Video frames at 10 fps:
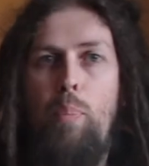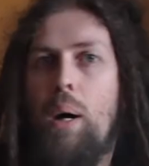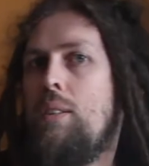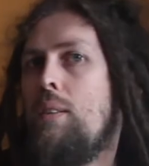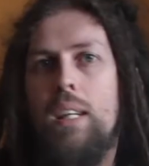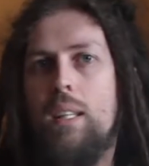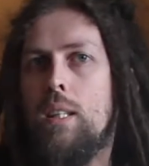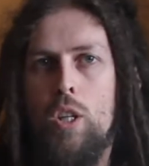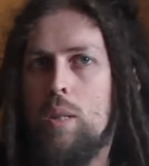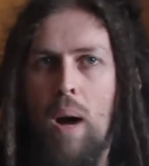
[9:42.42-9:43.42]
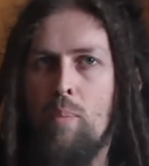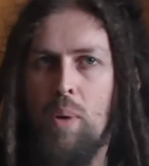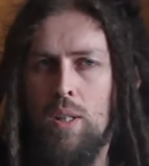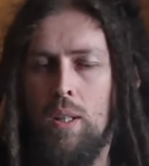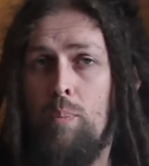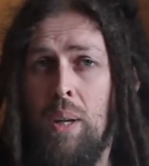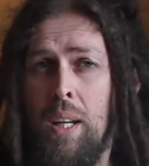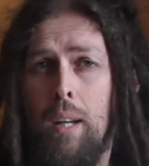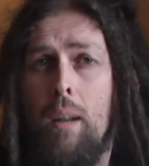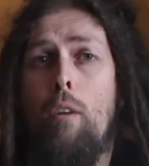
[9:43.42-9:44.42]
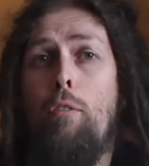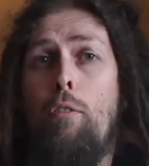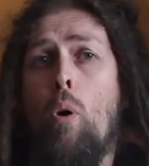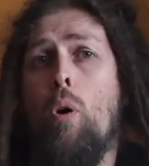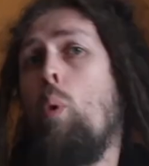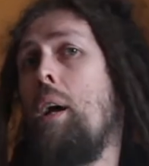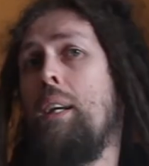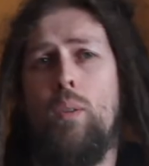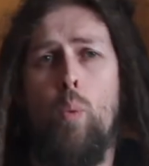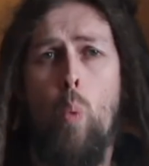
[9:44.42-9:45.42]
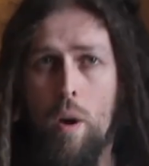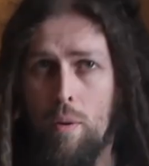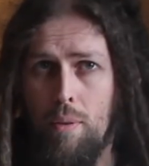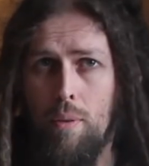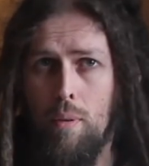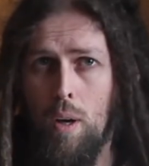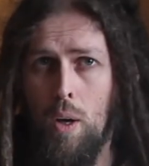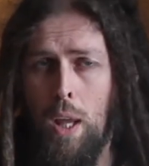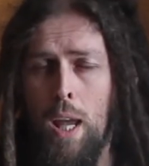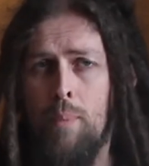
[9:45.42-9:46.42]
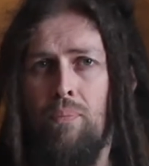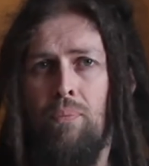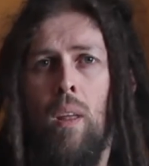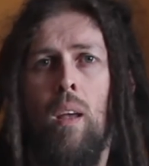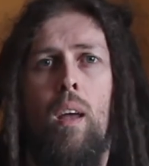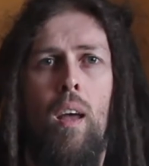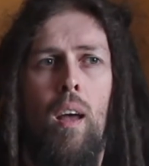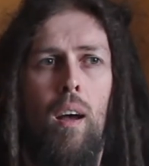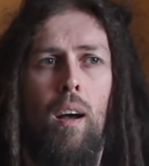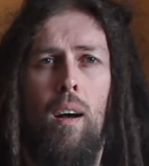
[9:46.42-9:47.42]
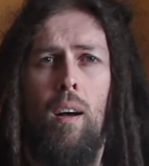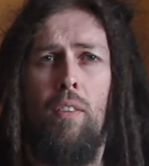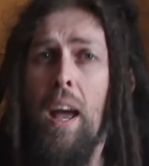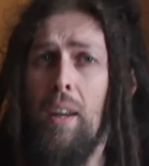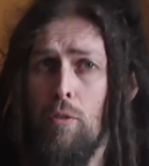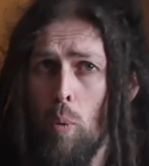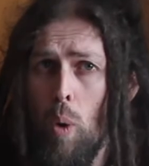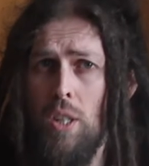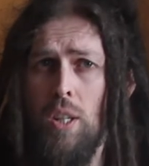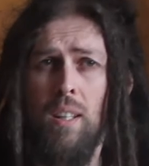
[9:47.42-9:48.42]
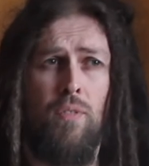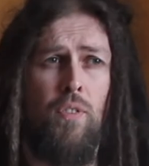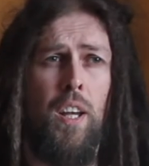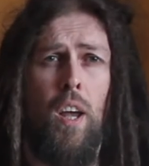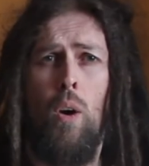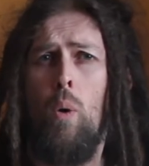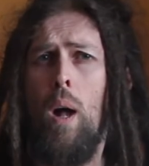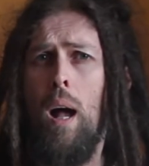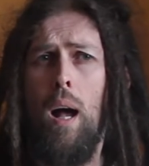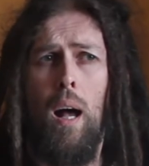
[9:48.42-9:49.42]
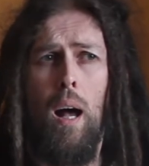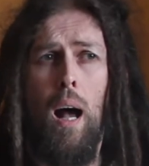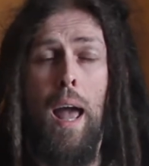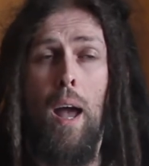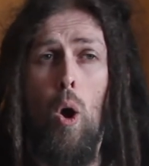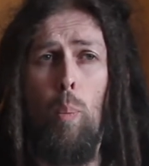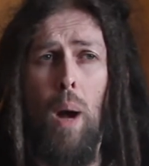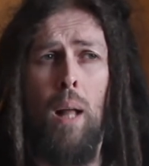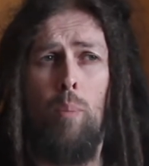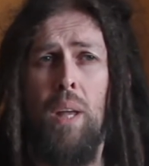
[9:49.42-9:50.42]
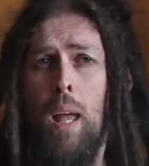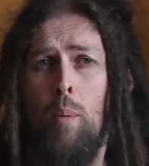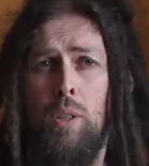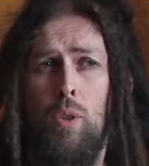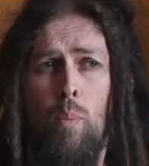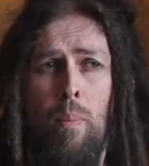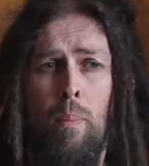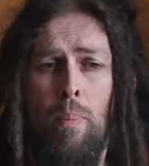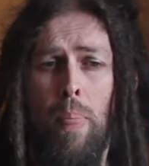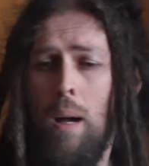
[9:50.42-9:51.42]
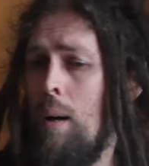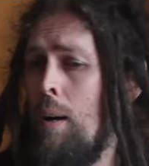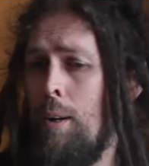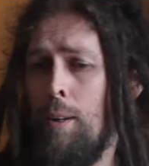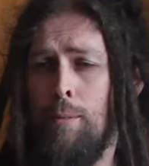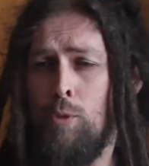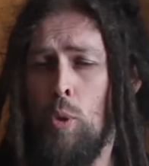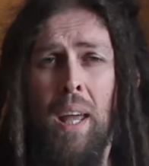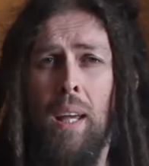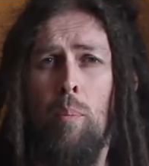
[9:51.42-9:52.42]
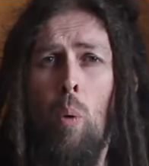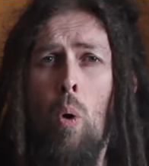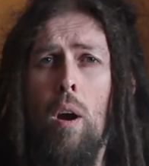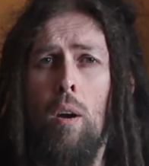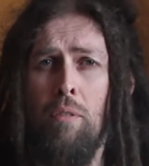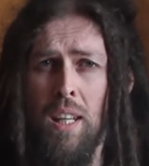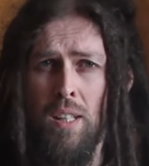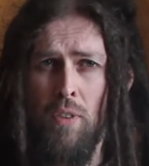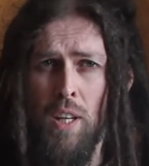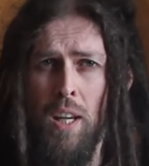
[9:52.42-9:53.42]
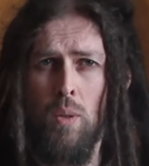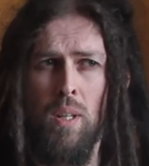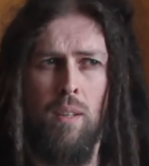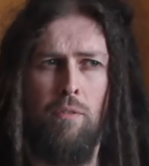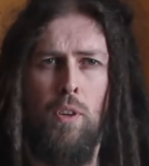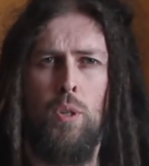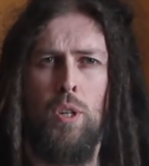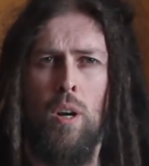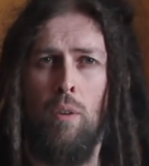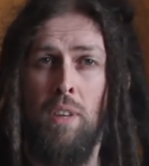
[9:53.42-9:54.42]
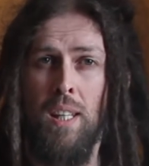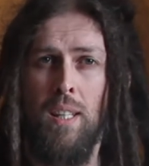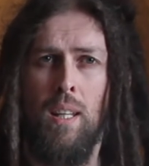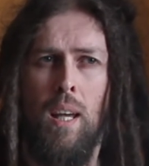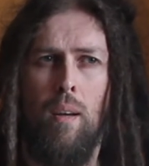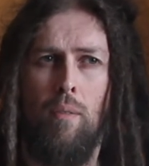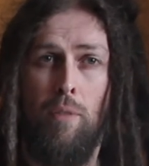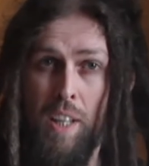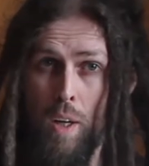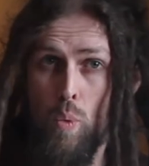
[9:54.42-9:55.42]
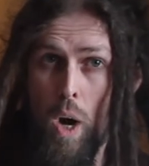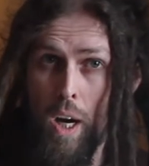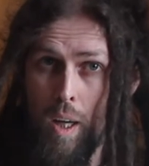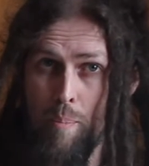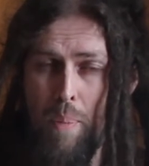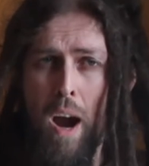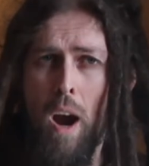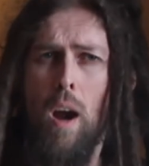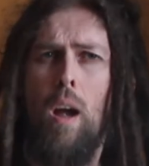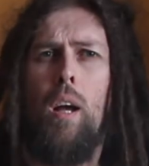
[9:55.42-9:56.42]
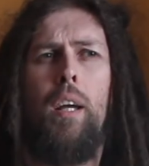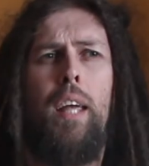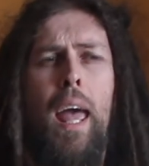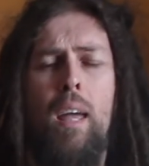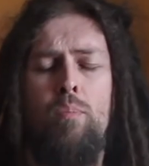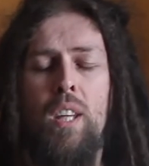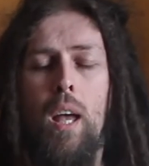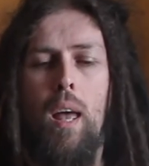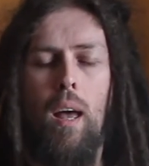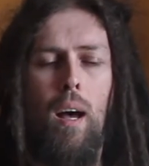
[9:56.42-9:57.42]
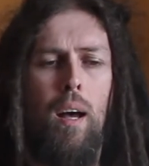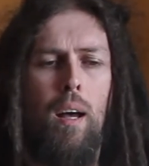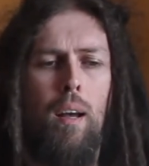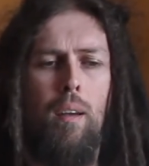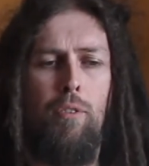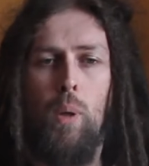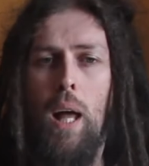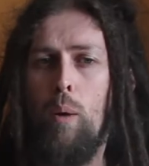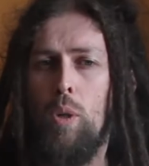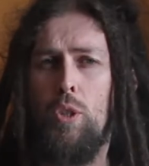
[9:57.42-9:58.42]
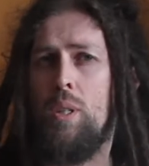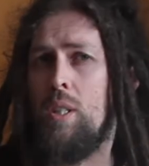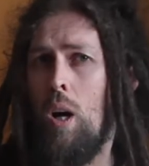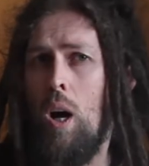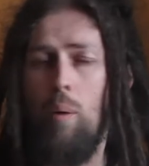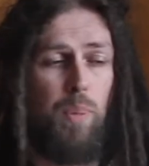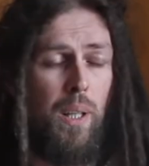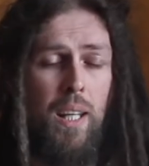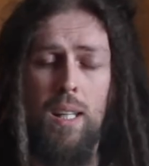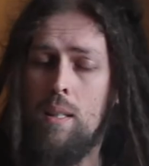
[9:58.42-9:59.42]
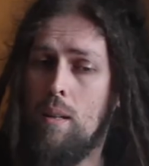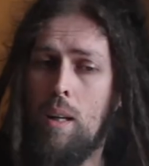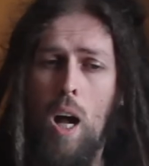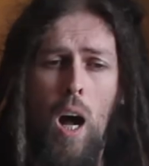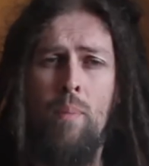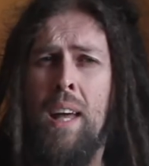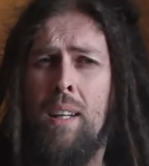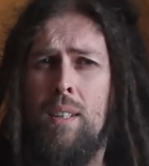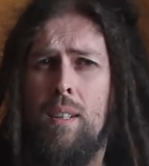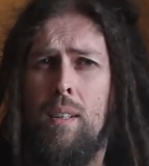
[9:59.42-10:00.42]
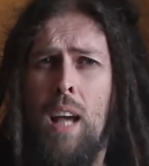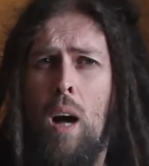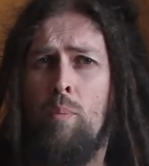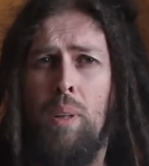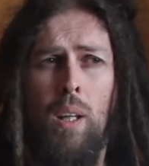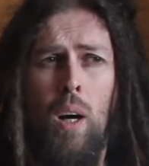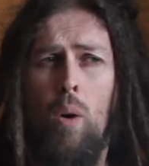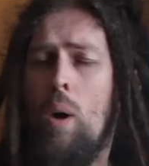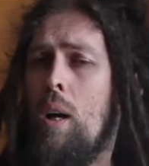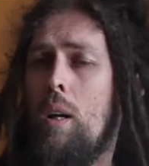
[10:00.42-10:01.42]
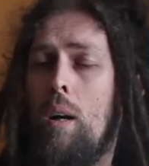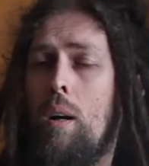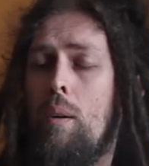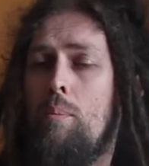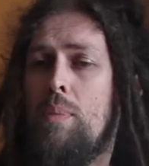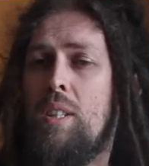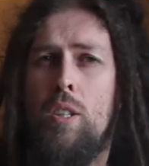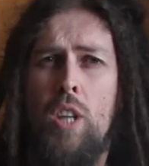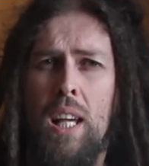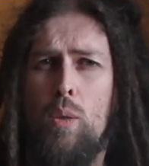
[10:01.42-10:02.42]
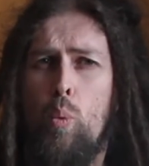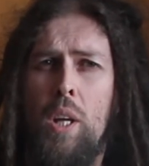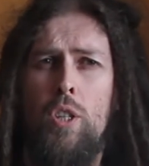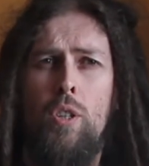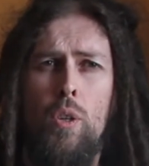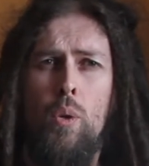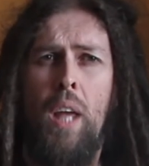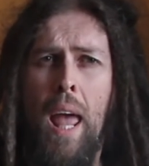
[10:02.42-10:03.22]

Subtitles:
But this is just my personal opinion for what it's worth, okay? Thank you for watching this video. I hope I'll be able to make more of these videos in the future, of these videos where I compare games. If you like what you saw, please comment down below. Suggest which two